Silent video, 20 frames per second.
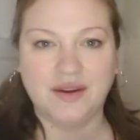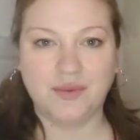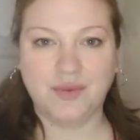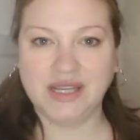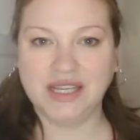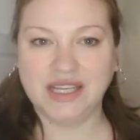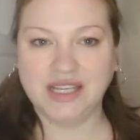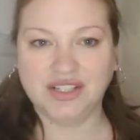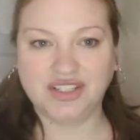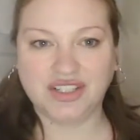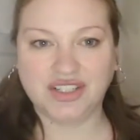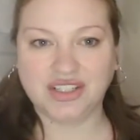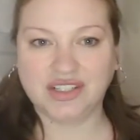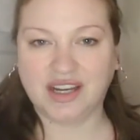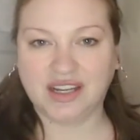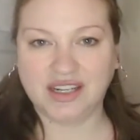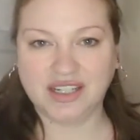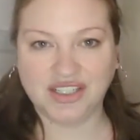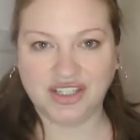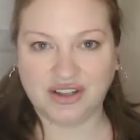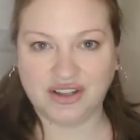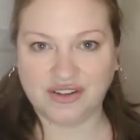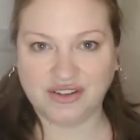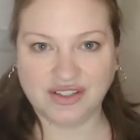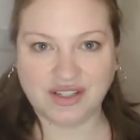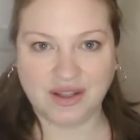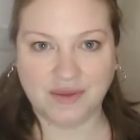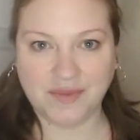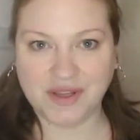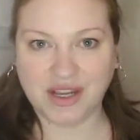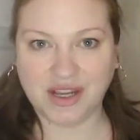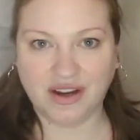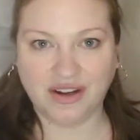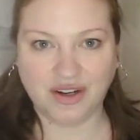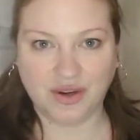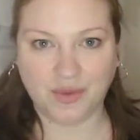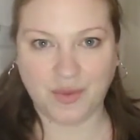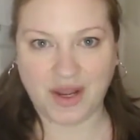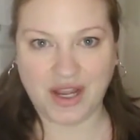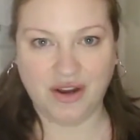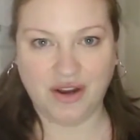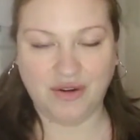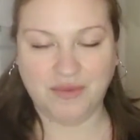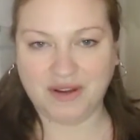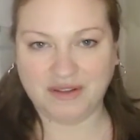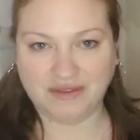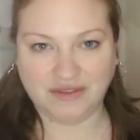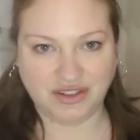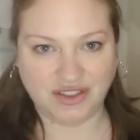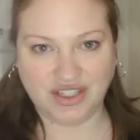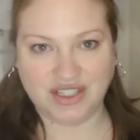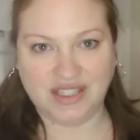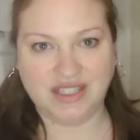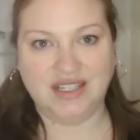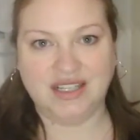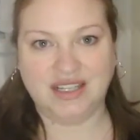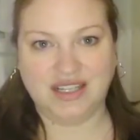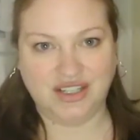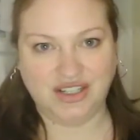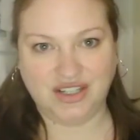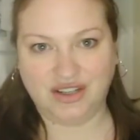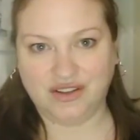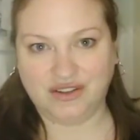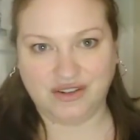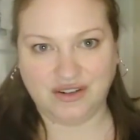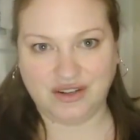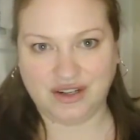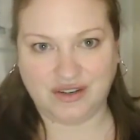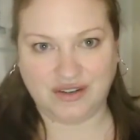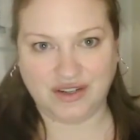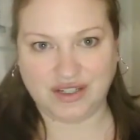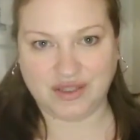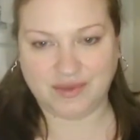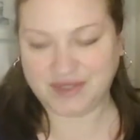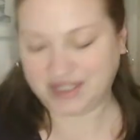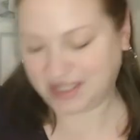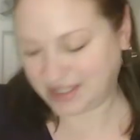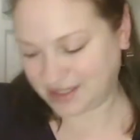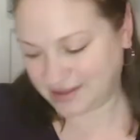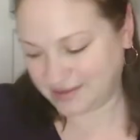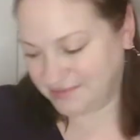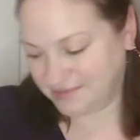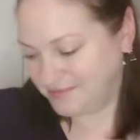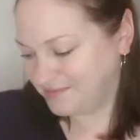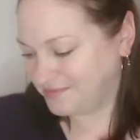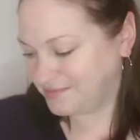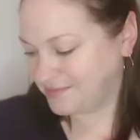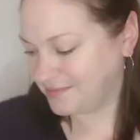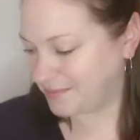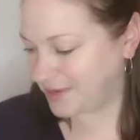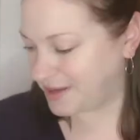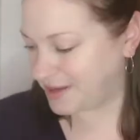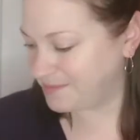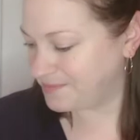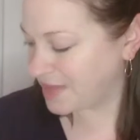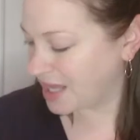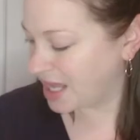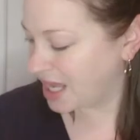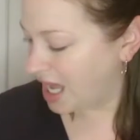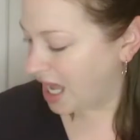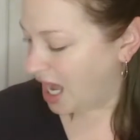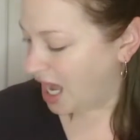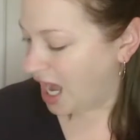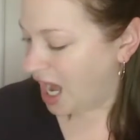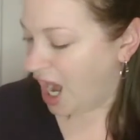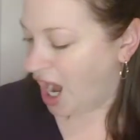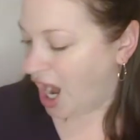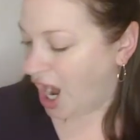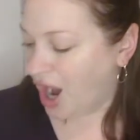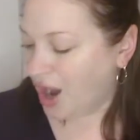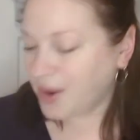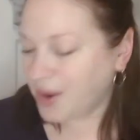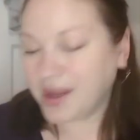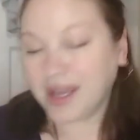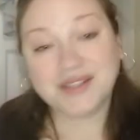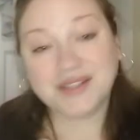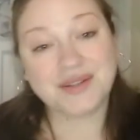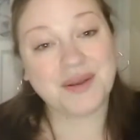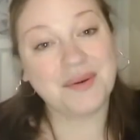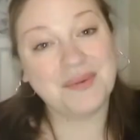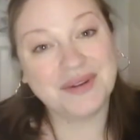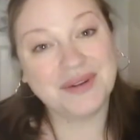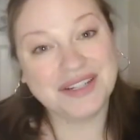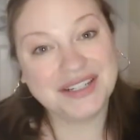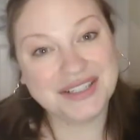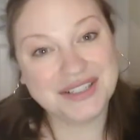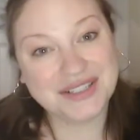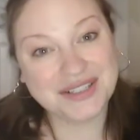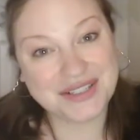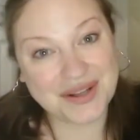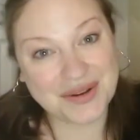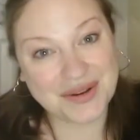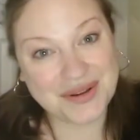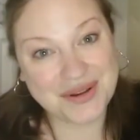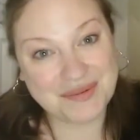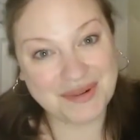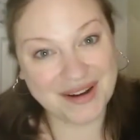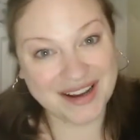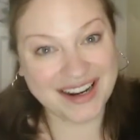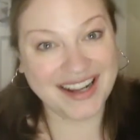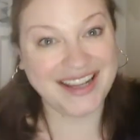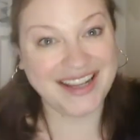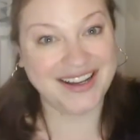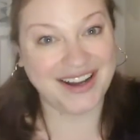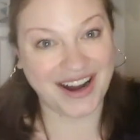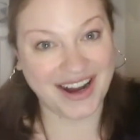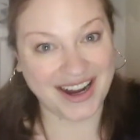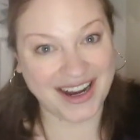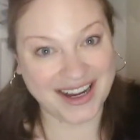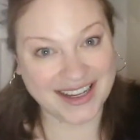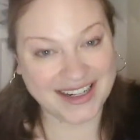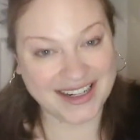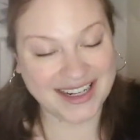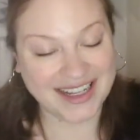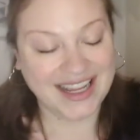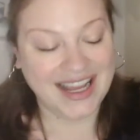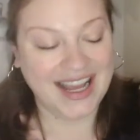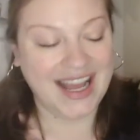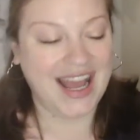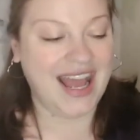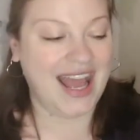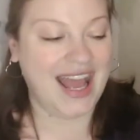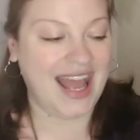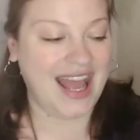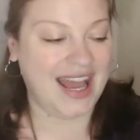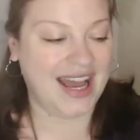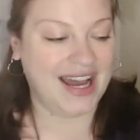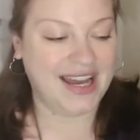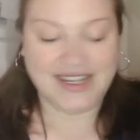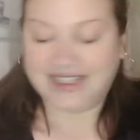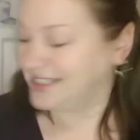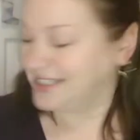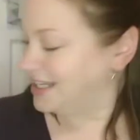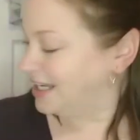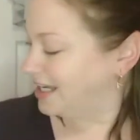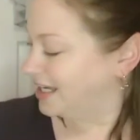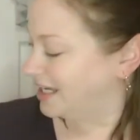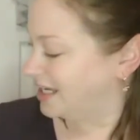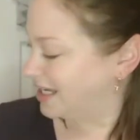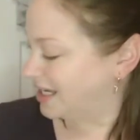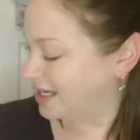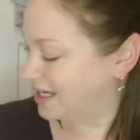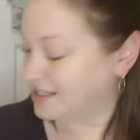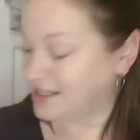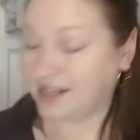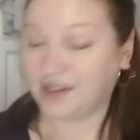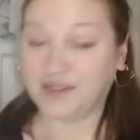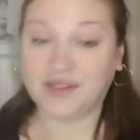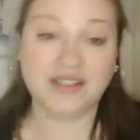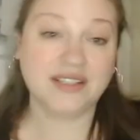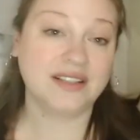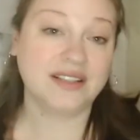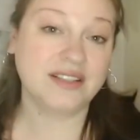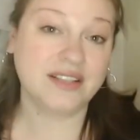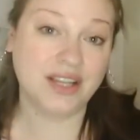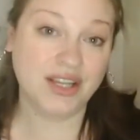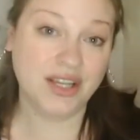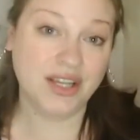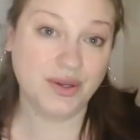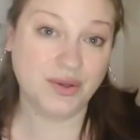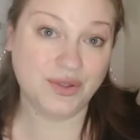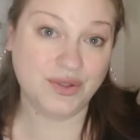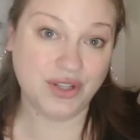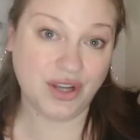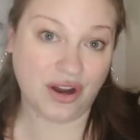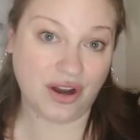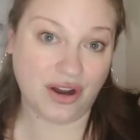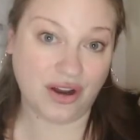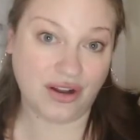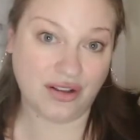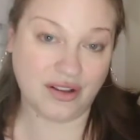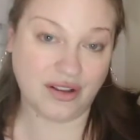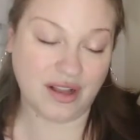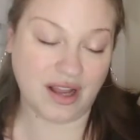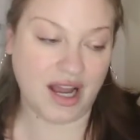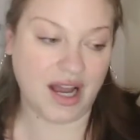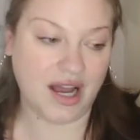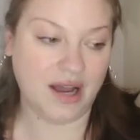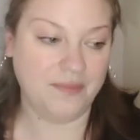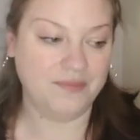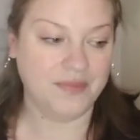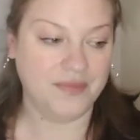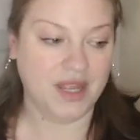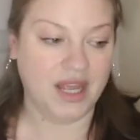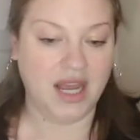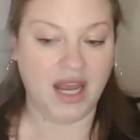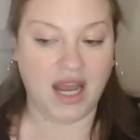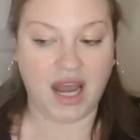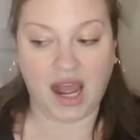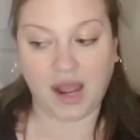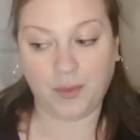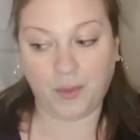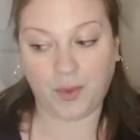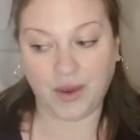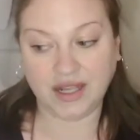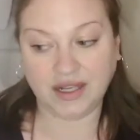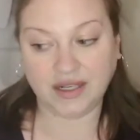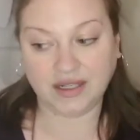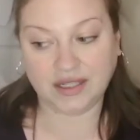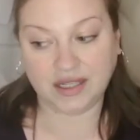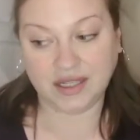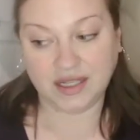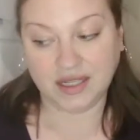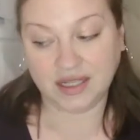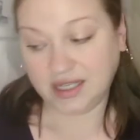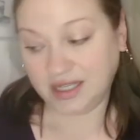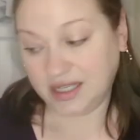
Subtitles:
that we each got each other something on our way home after just seeing each other at Christmas. But okay, so I wanted to show you what I got. And now this is a huge haul. I went